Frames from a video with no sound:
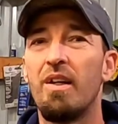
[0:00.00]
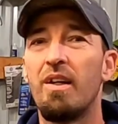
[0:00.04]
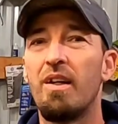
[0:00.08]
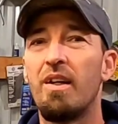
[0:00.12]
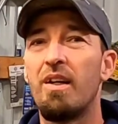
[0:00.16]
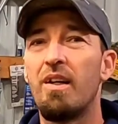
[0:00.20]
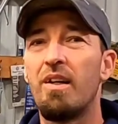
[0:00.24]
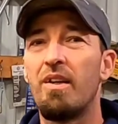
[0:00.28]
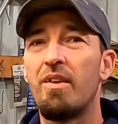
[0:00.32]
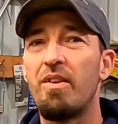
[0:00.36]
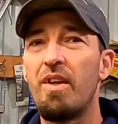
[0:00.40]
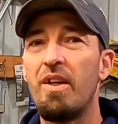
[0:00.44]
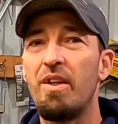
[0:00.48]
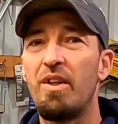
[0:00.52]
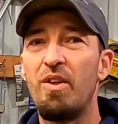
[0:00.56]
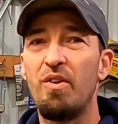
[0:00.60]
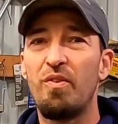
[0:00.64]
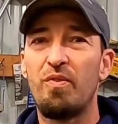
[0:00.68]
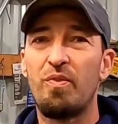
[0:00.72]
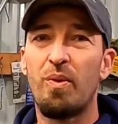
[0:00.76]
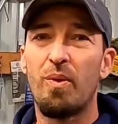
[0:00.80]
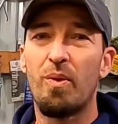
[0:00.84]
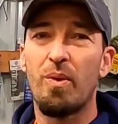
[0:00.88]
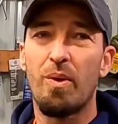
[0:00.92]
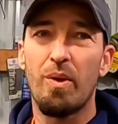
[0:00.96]
Thank you
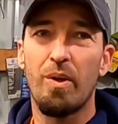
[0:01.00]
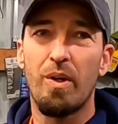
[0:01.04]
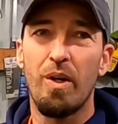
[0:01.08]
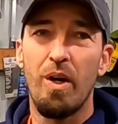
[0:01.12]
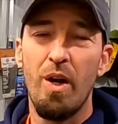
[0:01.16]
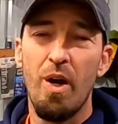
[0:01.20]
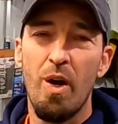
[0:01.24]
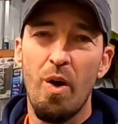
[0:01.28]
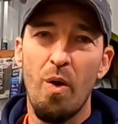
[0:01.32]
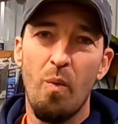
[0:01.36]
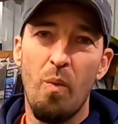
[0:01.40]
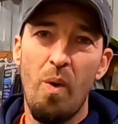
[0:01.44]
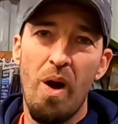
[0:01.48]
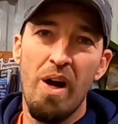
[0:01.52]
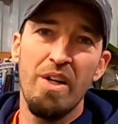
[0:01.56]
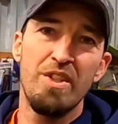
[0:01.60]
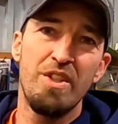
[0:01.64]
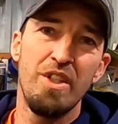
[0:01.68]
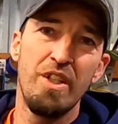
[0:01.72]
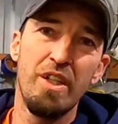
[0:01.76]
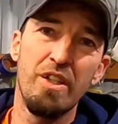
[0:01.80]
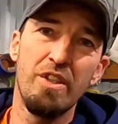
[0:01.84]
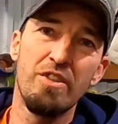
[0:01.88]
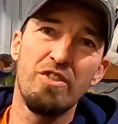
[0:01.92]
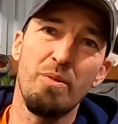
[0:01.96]
for
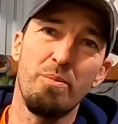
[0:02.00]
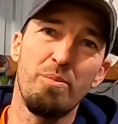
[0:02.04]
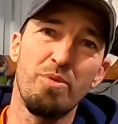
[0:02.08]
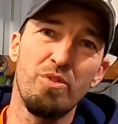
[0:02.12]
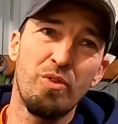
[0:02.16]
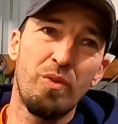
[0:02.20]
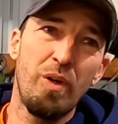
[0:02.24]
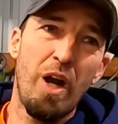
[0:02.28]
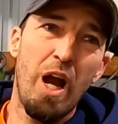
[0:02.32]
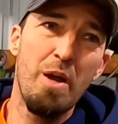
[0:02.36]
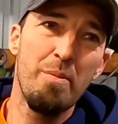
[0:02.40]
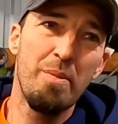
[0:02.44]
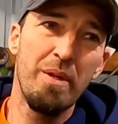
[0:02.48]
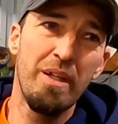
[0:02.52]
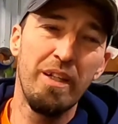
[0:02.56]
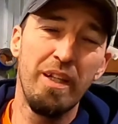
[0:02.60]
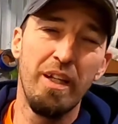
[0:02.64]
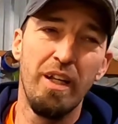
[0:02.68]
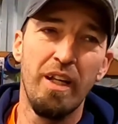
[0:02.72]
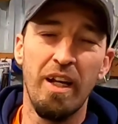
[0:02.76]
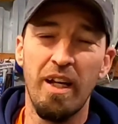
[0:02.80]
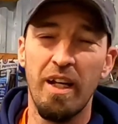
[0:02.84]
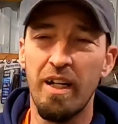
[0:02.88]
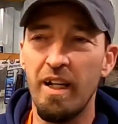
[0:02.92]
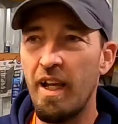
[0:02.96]
watching and subscribing
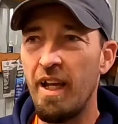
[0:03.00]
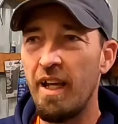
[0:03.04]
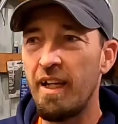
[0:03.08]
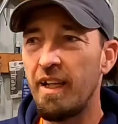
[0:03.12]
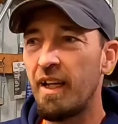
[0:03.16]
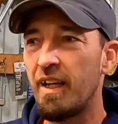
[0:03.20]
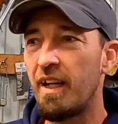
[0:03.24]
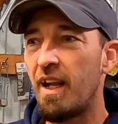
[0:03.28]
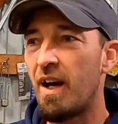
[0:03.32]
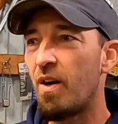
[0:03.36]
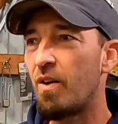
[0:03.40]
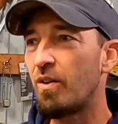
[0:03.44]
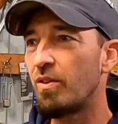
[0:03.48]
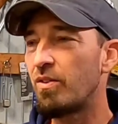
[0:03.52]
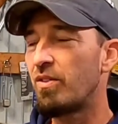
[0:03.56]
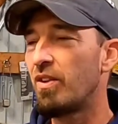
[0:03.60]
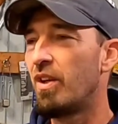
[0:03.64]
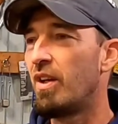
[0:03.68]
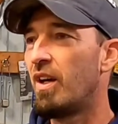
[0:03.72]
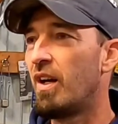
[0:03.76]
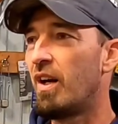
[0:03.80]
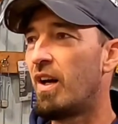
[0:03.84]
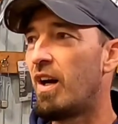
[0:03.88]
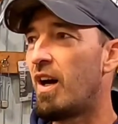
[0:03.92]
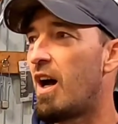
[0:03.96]
and hanging out.
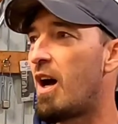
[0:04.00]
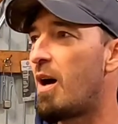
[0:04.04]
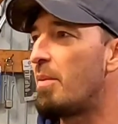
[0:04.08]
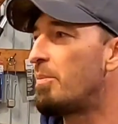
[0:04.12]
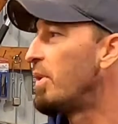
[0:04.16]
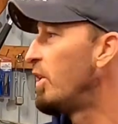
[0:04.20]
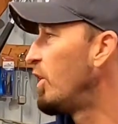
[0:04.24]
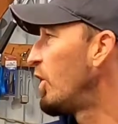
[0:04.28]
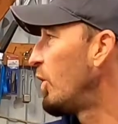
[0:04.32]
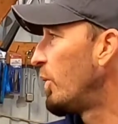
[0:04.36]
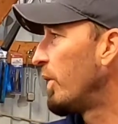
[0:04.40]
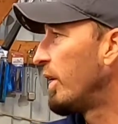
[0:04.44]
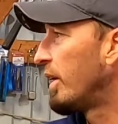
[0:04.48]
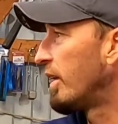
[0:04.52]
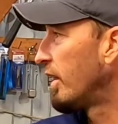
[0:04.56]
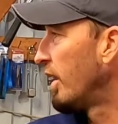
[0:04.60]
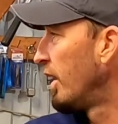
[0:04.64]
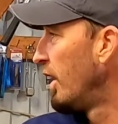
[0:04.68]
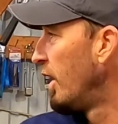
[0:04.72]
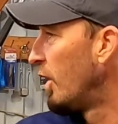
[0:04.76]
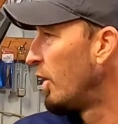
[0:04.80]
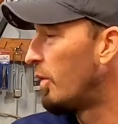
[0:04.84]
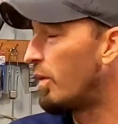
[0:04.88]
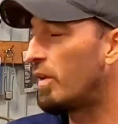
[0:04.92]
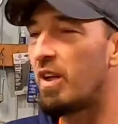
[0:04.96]
You know, we
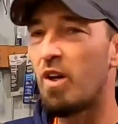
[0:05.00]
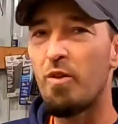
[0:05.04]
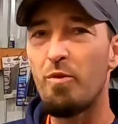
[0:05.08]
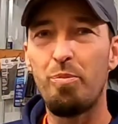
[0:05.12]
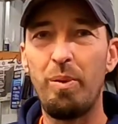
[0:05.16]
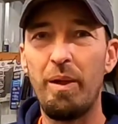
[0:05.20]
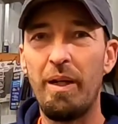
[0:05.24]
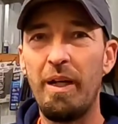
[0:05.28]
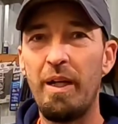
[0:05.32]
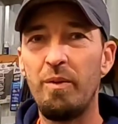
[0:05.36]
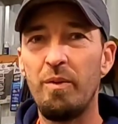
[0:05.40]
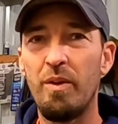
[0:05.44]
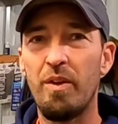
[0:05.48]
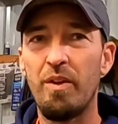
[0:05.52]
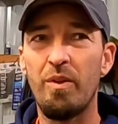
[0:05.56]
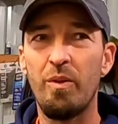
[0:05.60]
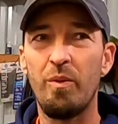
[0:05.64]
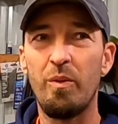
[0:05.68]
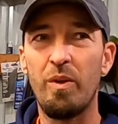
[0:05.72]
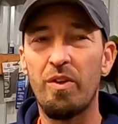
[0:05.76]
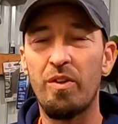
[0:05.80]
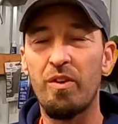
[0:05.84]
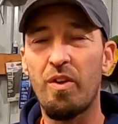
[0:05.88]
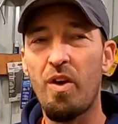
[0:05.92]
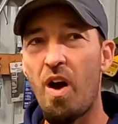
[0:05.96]
love playing
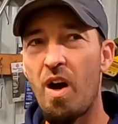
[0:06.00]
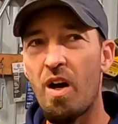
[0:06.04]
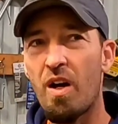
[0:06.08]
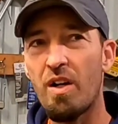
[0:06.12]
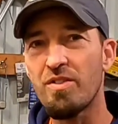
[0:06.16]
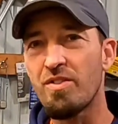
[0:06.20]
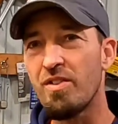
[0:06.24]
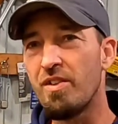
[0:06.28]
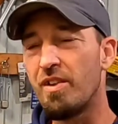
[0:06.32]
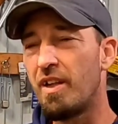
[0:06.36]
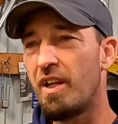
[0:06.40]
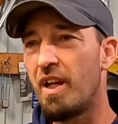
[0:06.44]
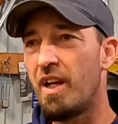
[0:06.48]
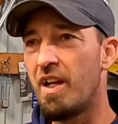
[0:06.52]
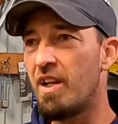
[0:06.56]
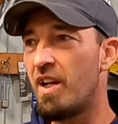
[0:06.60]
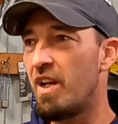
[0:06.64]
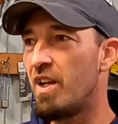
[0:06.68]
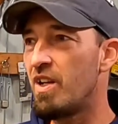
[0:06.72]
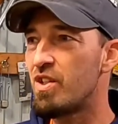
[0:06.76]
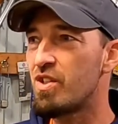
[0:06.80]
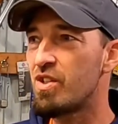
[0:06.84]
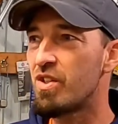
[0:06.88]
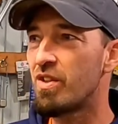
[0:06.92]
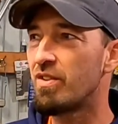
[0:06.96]
with cars and
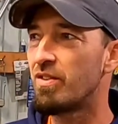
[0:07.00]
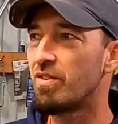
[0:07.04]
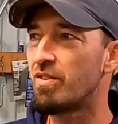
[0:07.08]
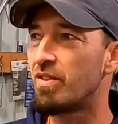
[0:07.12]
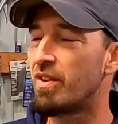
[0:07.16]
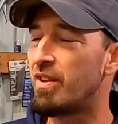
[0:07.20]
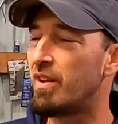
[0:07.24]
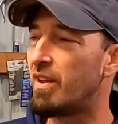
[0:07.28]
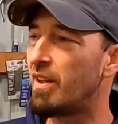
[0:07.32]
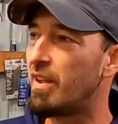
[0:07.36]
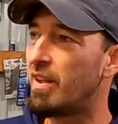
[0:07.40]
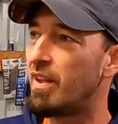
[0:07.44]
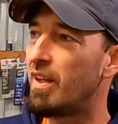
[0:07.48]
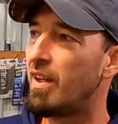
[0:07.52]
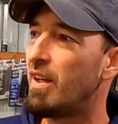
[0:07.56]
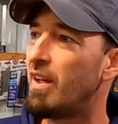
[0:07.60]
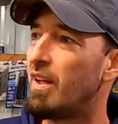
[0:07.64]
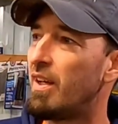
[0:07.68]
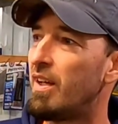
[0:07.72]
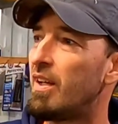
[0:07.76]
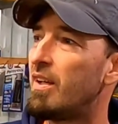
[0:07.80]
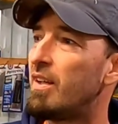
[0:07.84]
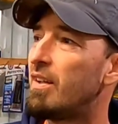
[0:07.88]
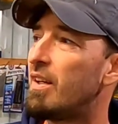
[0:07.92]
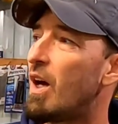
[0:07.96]
engines, and
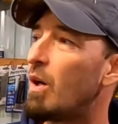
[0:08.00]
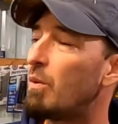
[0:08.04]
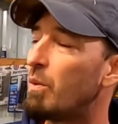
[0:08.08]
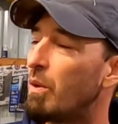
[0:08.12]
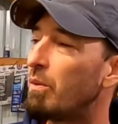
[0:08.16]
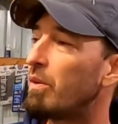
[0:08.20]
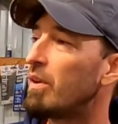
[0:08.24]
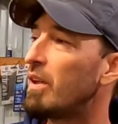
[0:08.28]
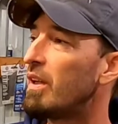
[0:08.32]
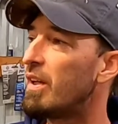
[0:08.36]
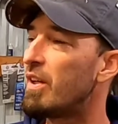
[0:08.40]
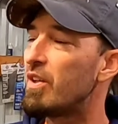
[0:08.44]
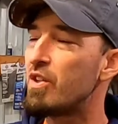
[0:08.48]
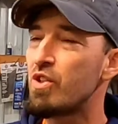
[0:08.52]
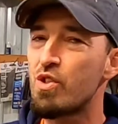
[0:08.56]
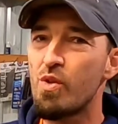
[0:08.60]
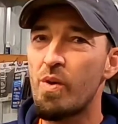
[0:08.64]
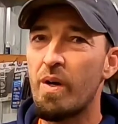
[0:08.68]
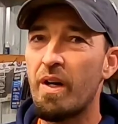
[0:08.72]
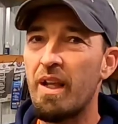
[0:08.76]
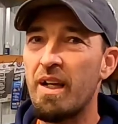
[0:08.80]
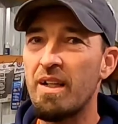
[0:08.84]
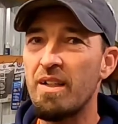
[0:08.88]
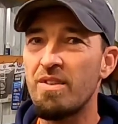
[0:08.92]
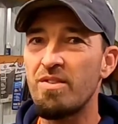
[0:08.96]
we really
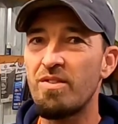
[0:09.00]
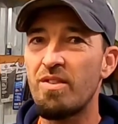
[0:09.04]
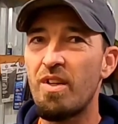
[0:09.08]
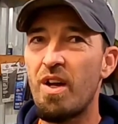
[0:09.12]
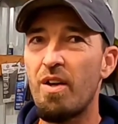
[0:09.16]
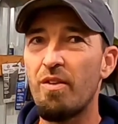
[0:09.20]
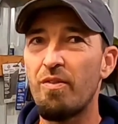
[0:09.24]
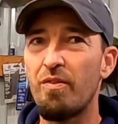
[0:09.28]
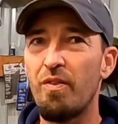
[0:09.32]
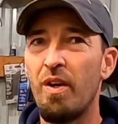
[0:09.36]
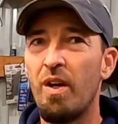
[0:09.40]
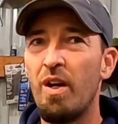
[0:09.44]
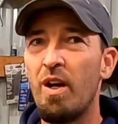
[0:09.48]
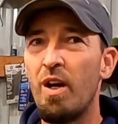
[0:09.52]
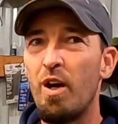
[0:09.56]
enjoy that stuff.